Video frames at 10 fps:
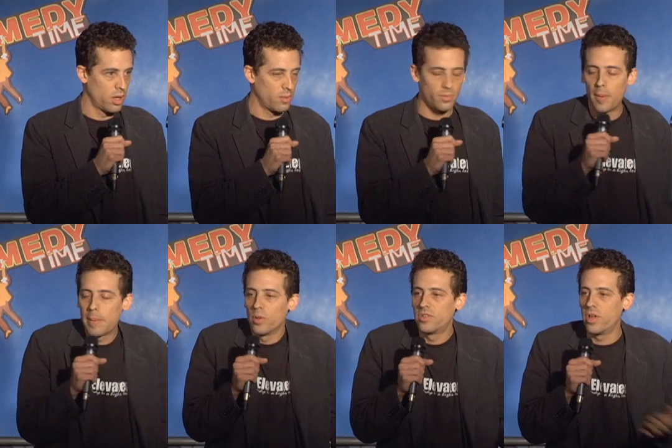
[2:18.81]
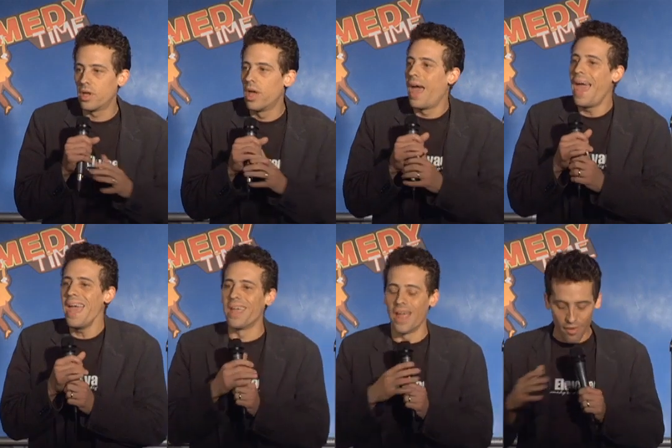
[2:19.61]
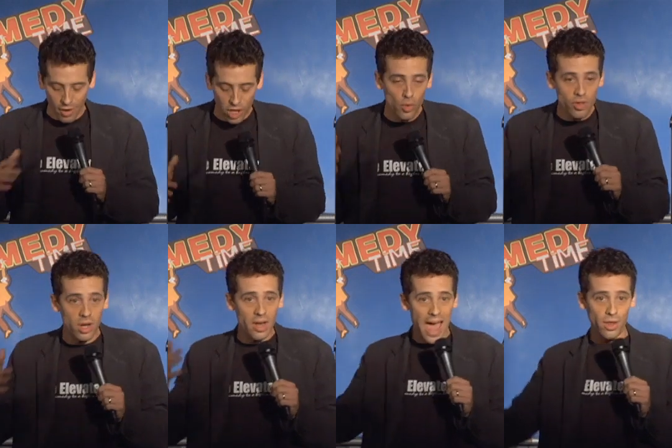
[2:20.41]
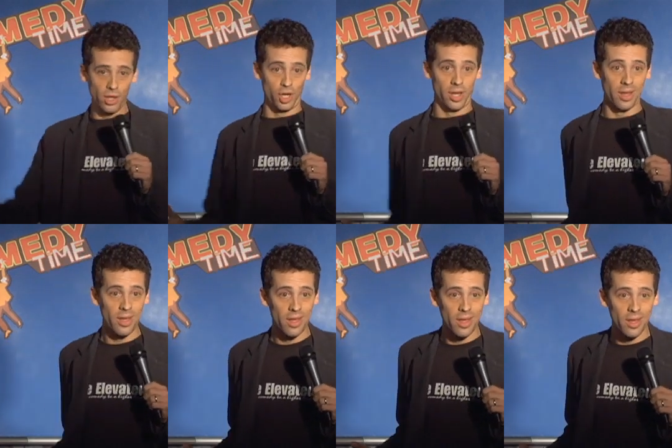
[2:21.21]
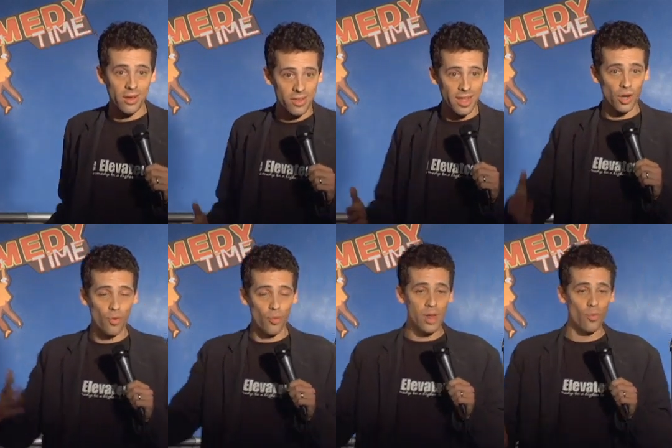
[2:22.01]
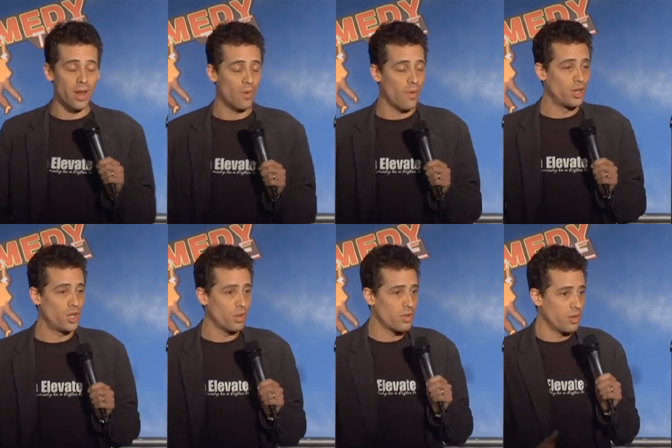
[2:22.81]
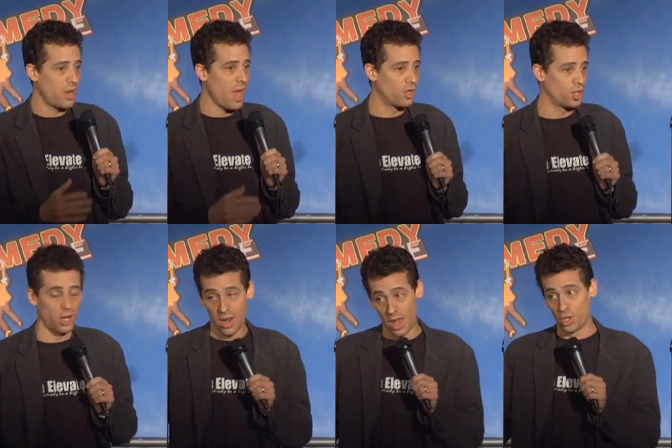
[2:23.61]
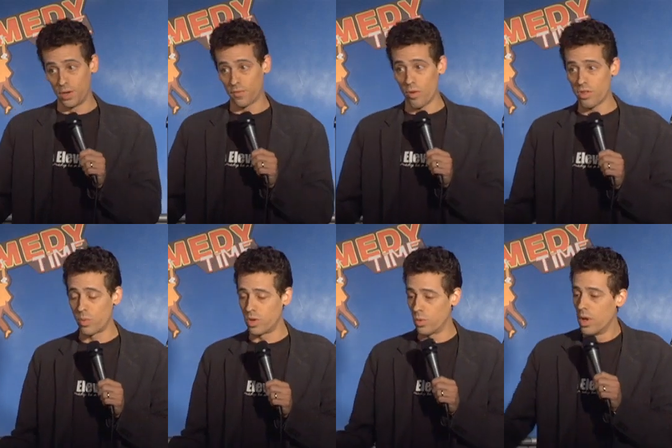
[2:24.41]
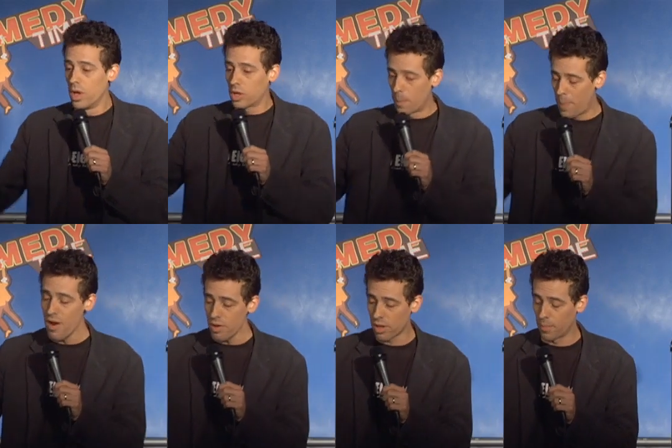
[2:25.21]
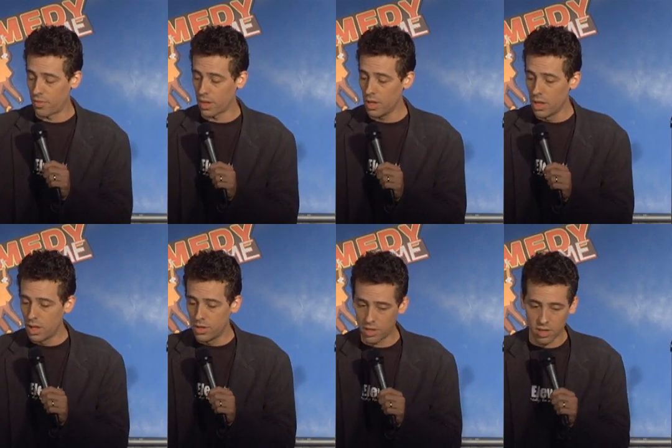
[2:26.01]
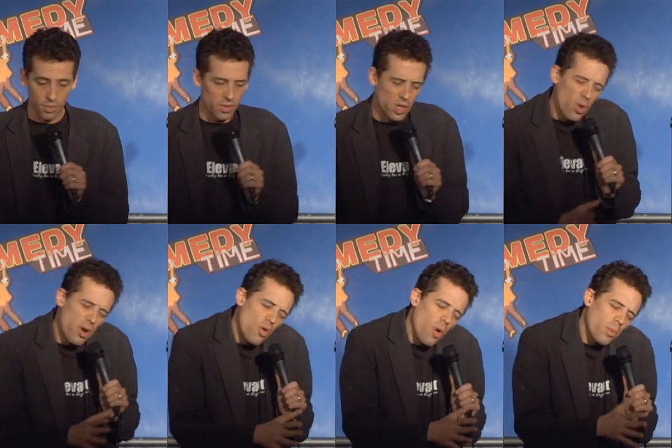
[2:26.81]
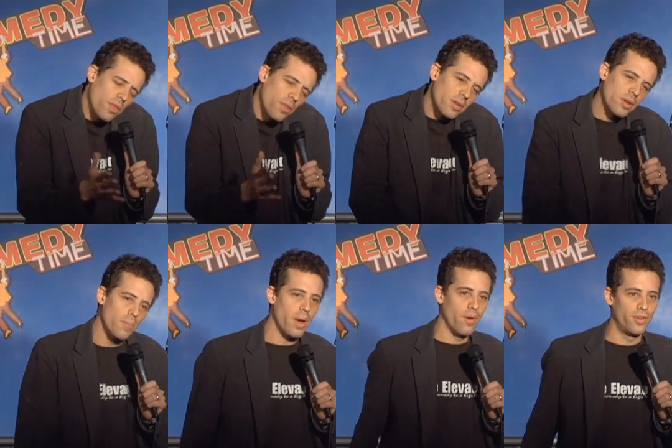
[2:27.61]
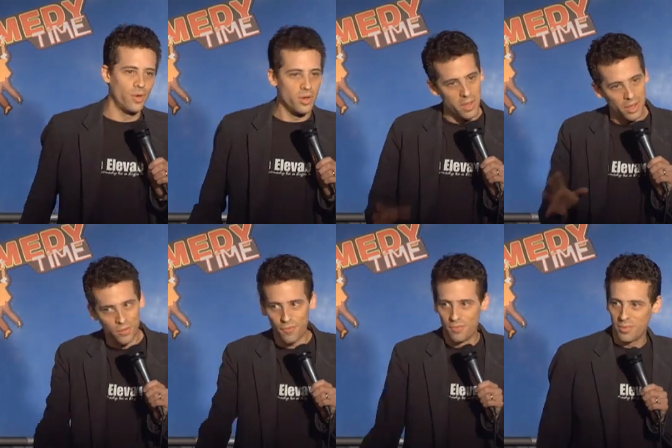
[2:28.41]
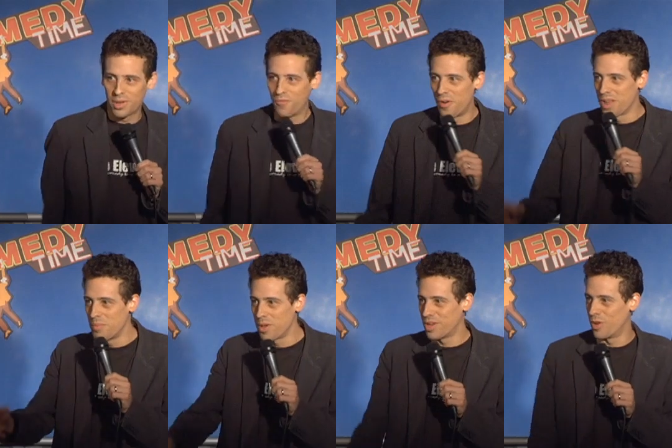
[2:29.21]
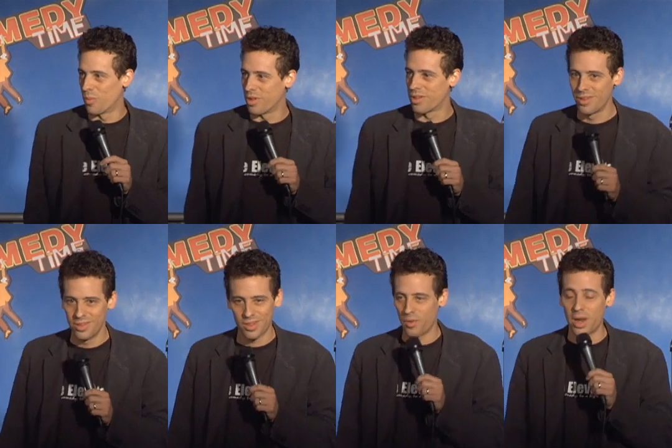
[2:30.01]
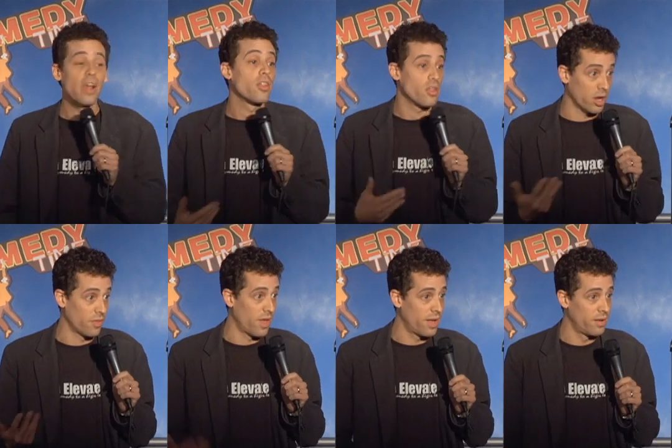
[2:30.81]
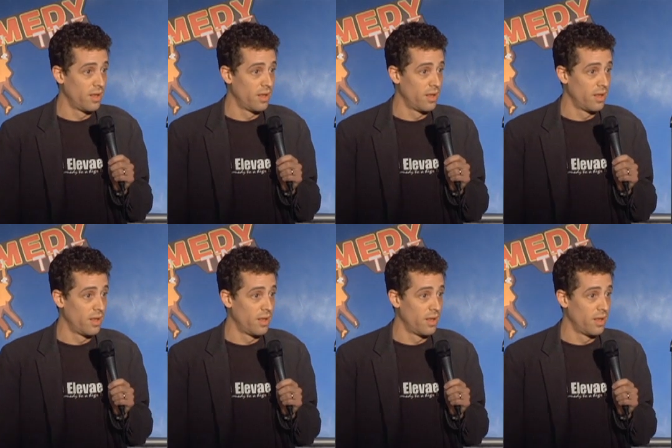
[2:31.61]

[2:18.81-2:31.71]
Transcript: A lot of people will tell you, hey, Eric, use an analogy, because that's a great way to write a joke. Use an analogy. An analogy, of course, is when you compare something to something that you wouldn't normally think to compare it to, and you make it funny, make it humorous. It's great. I suck at that.